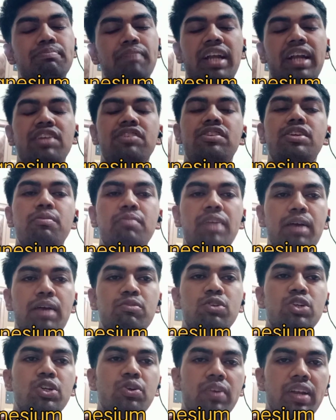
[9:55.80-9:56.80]
magnesium
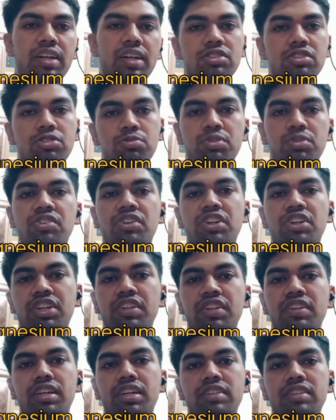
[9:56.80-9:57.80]
ribonucleate is present
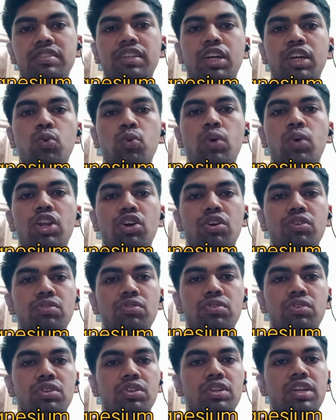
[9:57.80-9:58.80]
in the cell wall
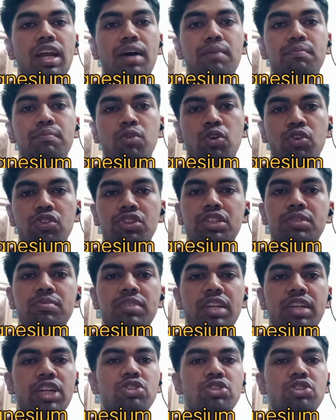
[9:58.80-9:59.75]
of gram positive.